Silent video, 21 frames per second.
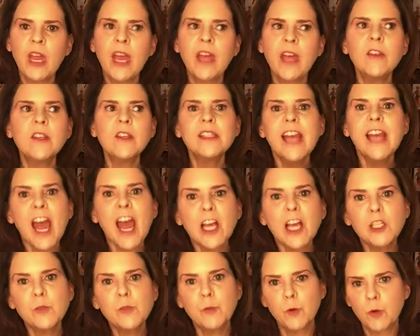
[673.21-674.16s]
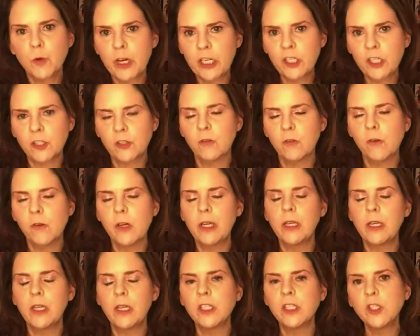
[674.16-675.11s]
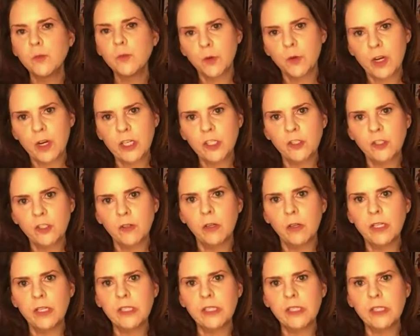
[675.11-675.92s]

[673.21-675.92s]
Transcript: and it's aspirational and inspirational.